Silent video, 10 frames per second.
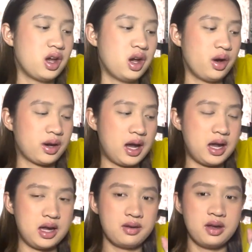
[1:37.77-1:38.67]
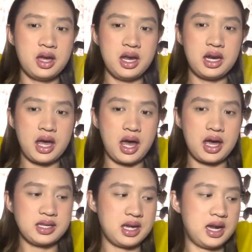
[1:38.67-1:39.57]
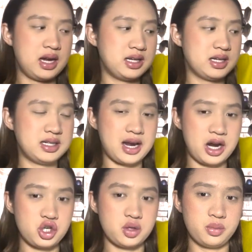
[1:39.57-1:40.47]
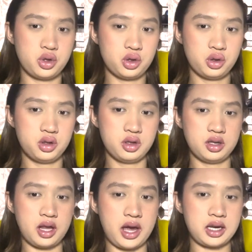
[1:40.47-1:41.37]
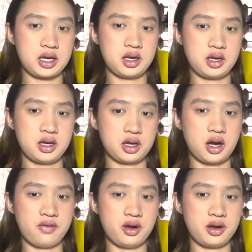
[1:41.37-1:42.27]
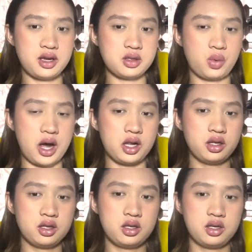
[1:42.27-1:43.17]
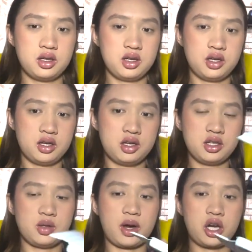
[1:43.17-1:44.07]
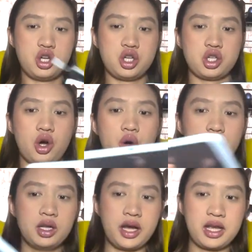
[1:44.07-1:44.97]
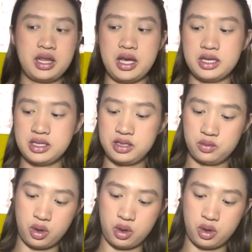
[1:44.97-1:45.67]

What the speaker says: Okay, it has a detachable like cover as well, so I can just hold it like this